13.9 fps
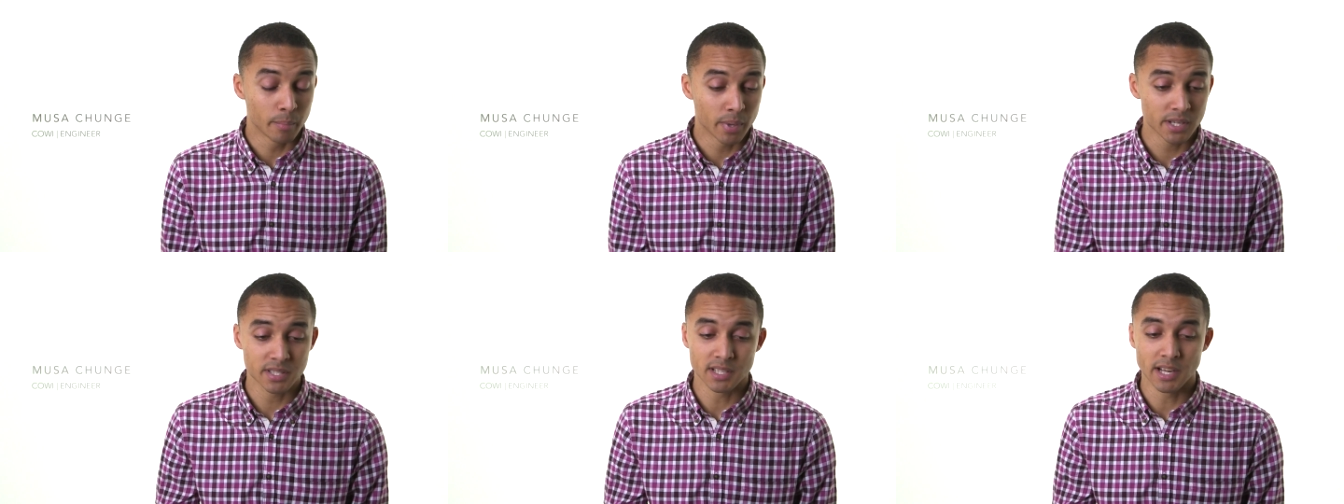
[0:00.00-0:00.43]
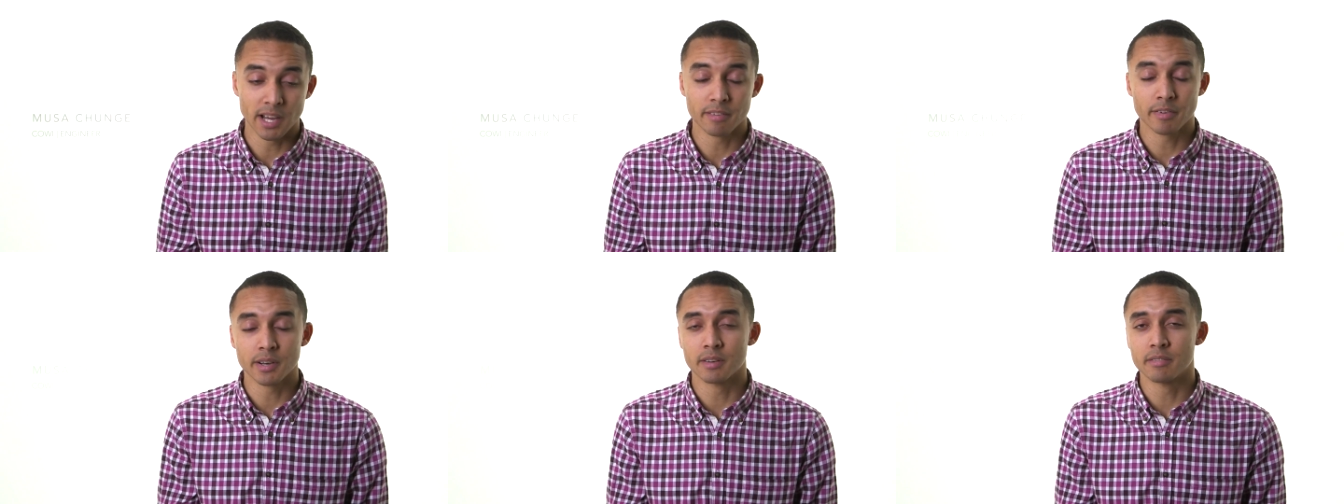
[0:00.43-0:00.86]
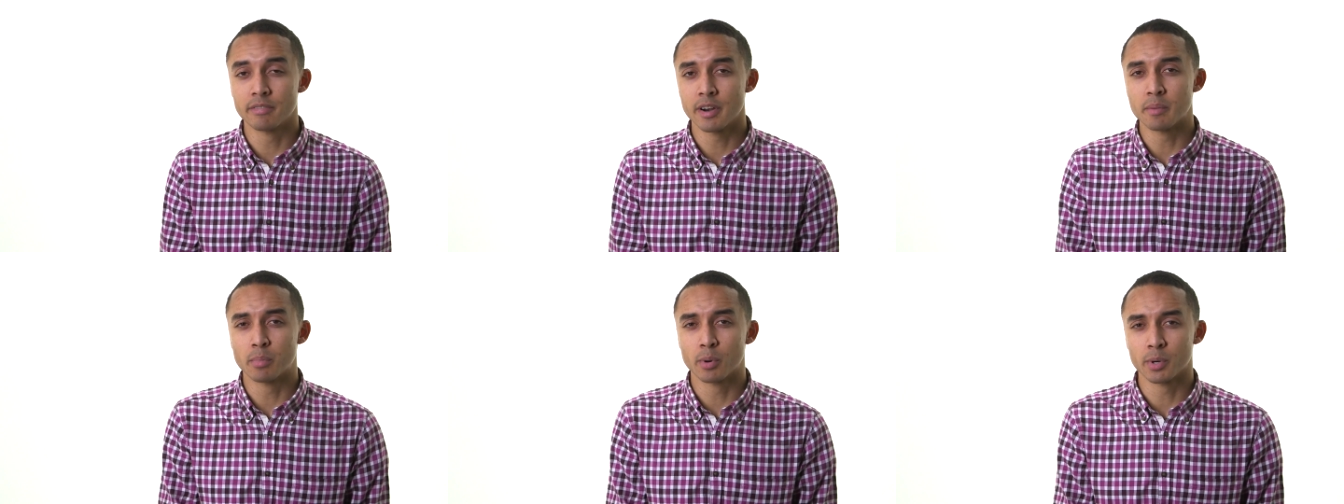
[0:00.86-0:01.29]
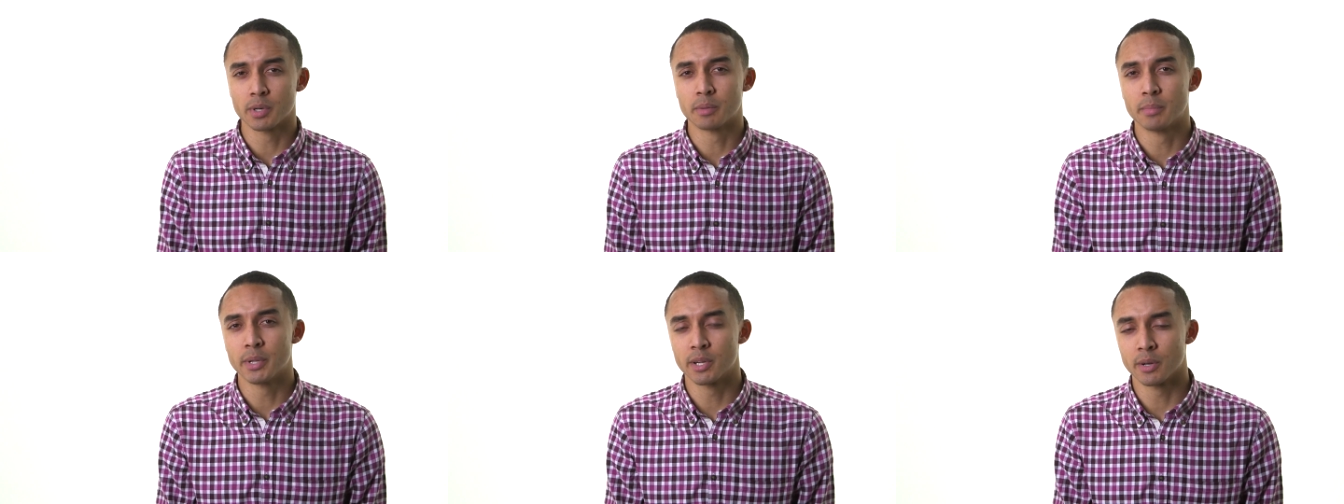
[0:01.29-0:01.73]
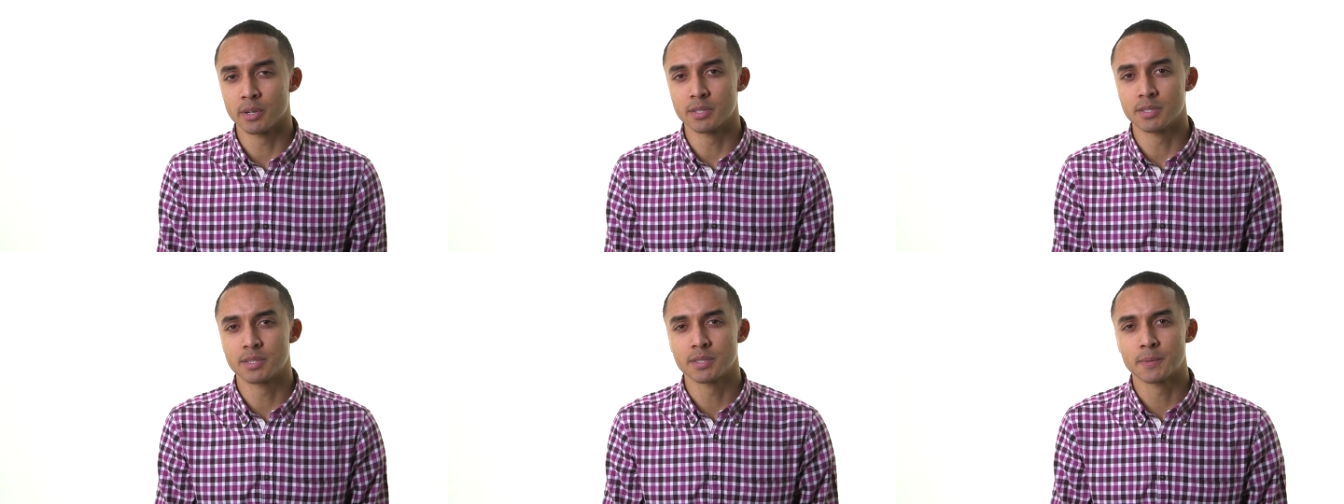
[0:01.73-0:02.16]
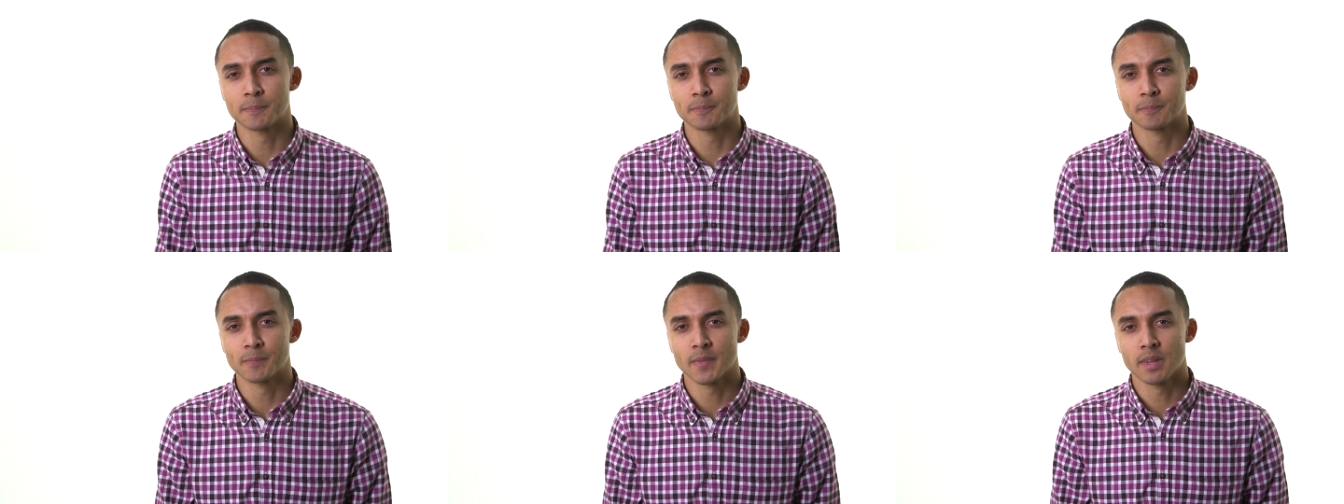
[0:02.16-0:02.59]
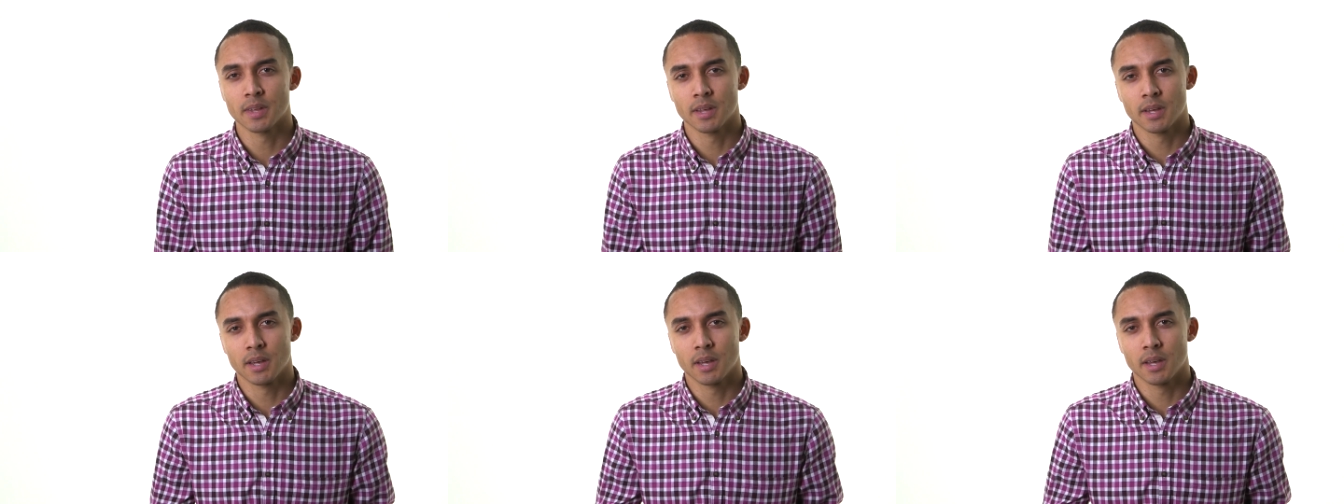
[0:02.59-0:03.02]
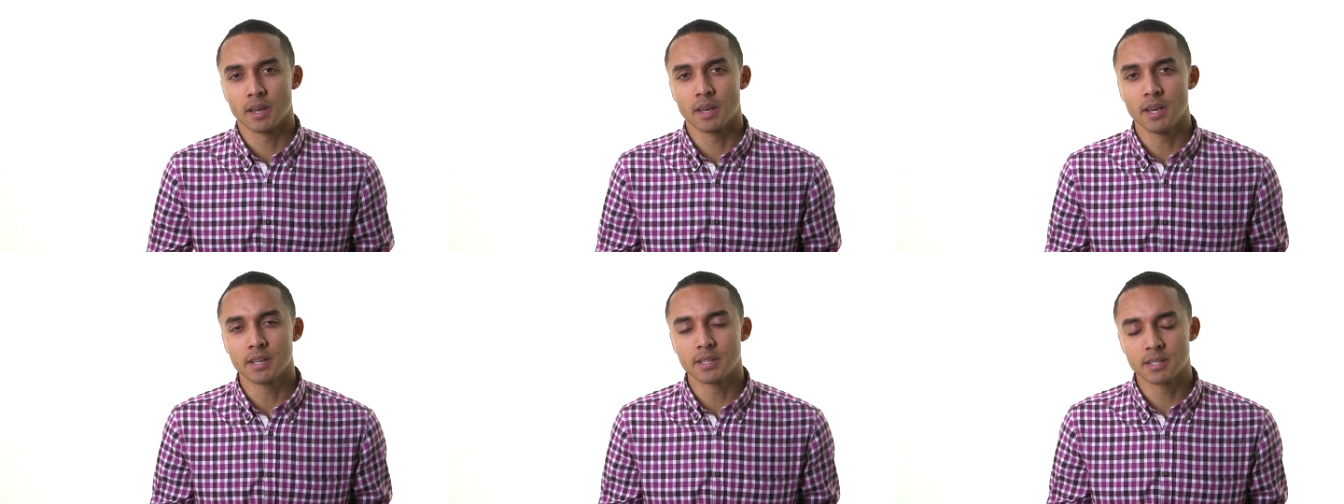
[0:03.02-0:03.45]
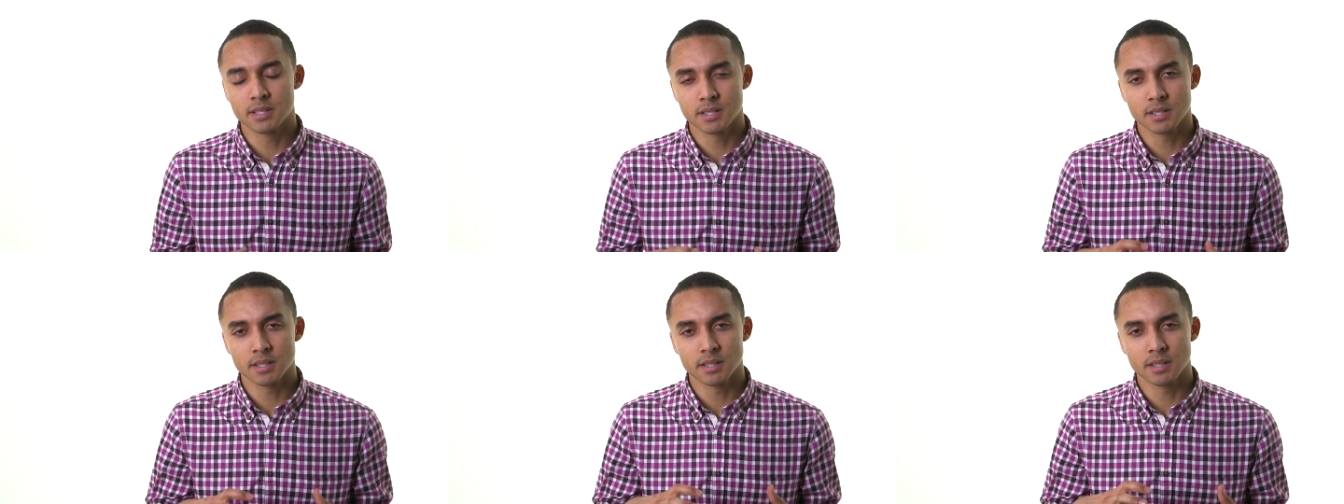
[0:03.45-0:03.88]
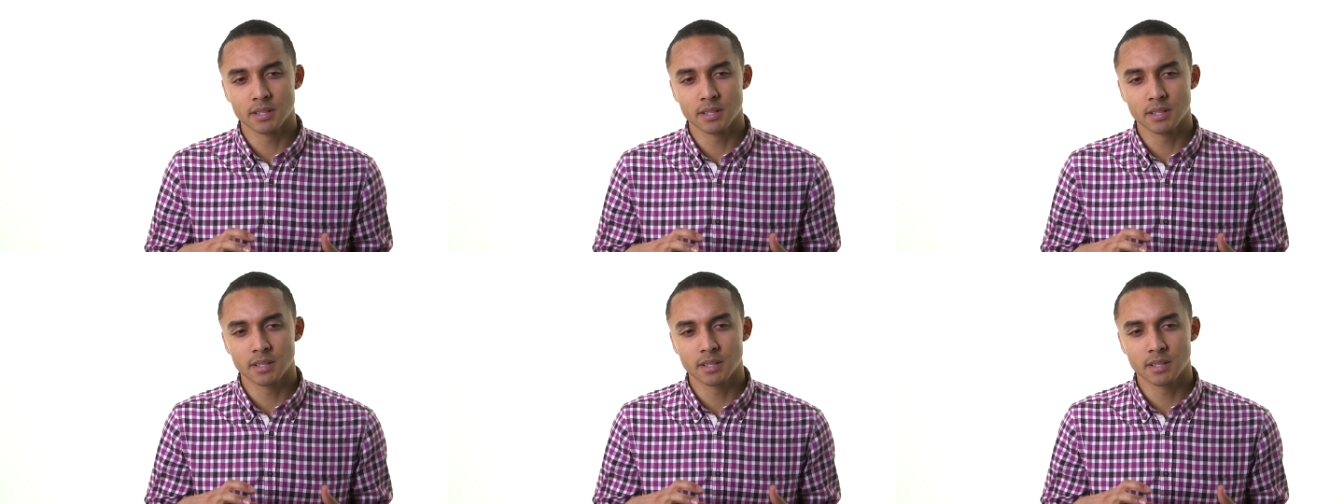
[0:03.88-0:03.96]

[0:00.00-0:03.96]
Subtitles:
personally, I find it very important because it